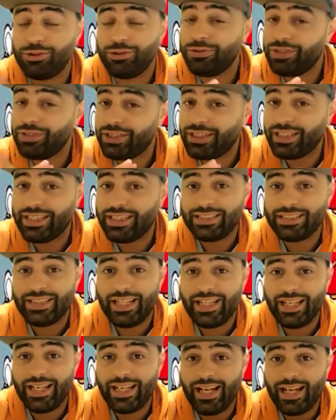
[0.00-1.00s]
the thing,
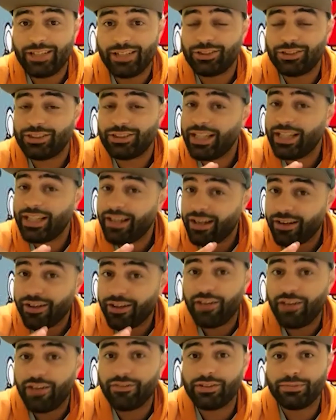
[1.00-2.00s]
take action, take
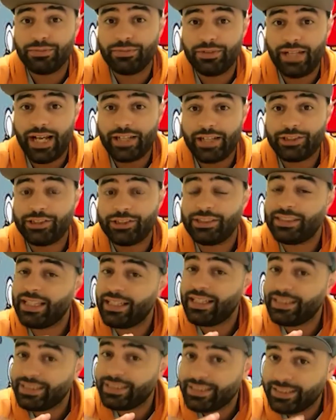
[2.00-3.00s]
uncomfortable action,
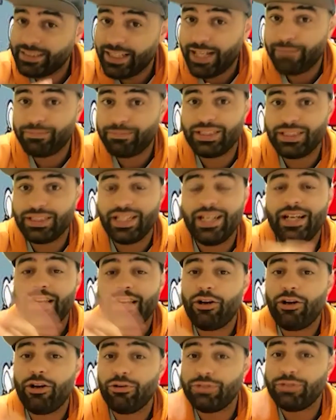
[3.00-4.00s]
take steps,
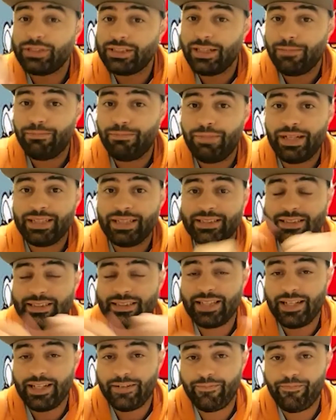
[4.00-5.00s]
go step by
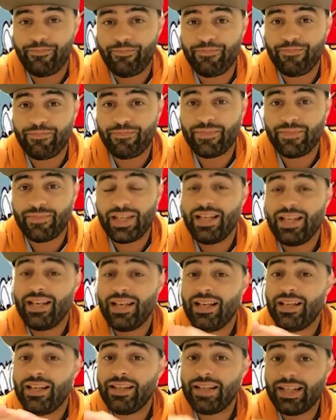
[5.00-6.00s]
step.
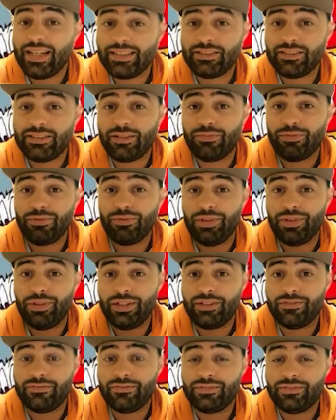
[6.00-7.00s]
That's number
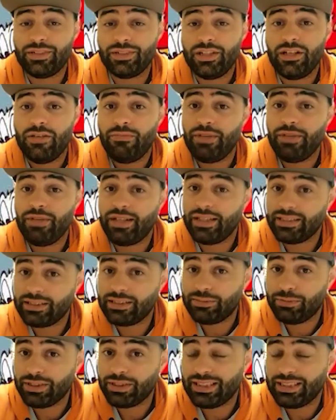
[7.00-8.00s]
1.
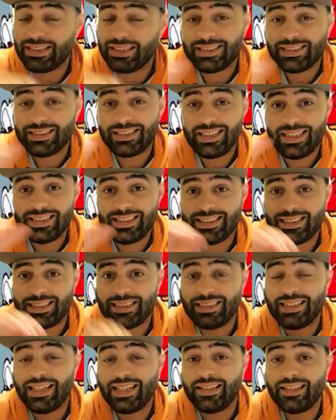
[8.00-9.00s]
Because what this does, it
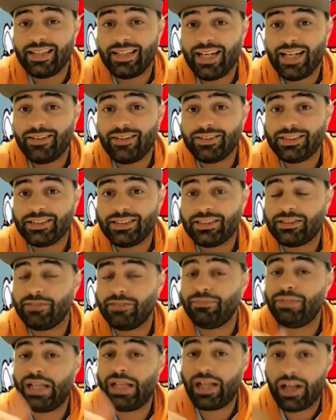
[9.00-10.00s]
allows us to
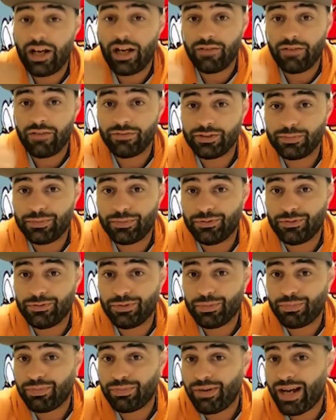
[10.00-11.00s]
be comfortable
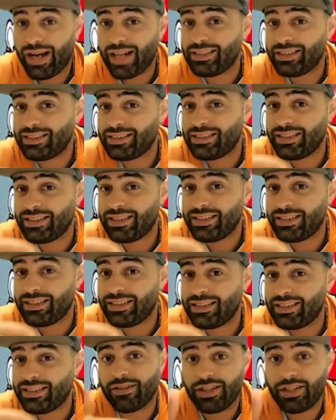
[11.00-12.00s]
with practicing
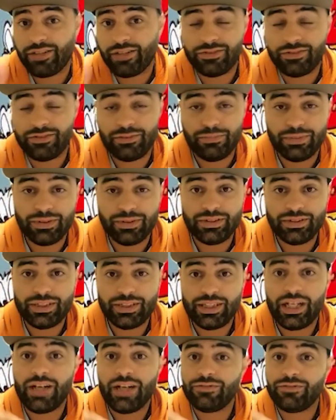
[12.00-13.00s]
our
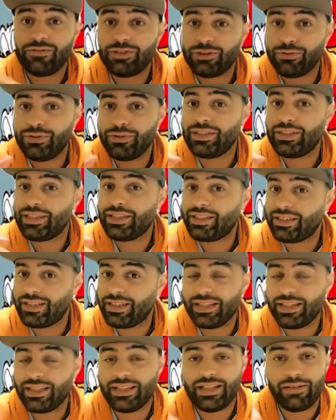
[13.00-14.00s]
uncomfortability of doing the
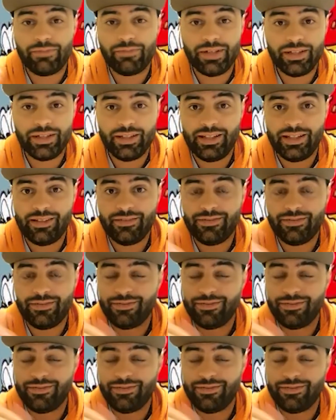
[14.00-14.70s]
thing that we love.